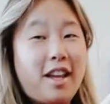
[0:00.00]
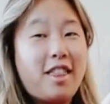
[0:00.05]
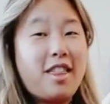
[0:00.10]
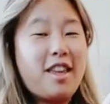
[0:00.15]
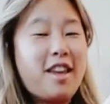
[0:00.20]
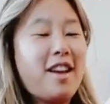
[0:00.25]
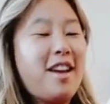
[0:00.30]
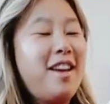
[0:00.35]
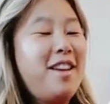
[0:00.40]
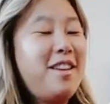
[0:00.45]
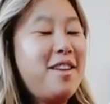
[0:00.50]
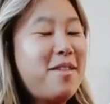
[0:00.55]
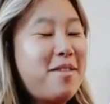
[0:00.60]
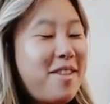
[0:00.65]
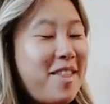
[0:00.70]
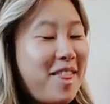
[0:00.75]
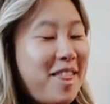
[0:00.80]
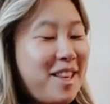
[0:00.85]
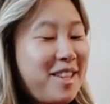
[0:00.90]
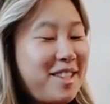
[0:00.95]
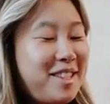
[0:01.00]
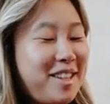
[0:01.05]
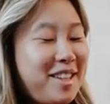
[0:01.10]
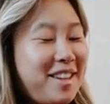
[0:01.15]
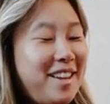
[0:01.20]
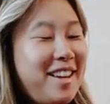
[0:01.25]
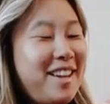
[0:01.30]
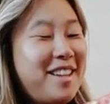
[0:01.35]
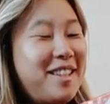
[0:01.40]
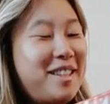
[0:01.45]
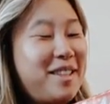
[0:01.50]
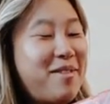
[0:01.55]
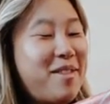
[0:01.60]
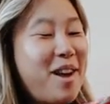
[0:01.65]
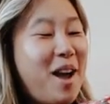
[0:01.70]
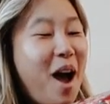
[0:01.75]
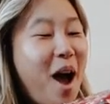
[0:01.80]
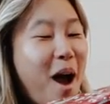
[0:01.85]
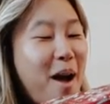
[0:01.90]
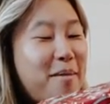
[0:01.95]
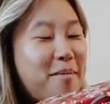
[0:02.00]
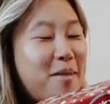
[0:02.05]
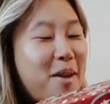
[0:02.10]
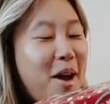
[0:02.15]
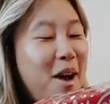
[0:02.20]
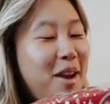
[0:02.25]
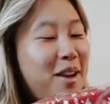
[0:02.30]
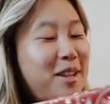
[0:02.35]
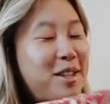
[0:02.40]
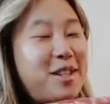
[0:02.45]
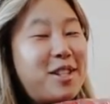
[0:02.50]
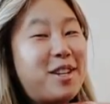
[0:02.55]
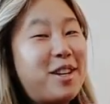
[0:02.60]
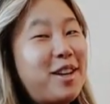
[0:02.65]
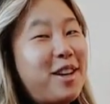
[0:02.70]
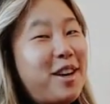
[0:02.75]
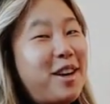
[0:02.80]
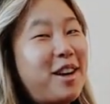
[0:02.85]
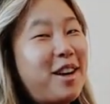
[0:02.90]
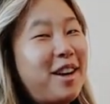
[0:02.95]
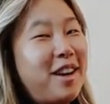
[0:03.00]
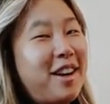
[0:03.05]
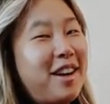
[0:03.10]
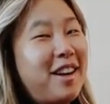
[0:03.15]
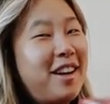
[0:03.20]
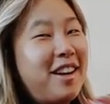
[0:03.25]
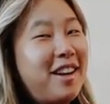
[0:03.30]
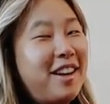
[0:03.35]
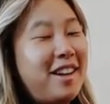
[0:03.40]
I think I know what this one is, but I'm not sure.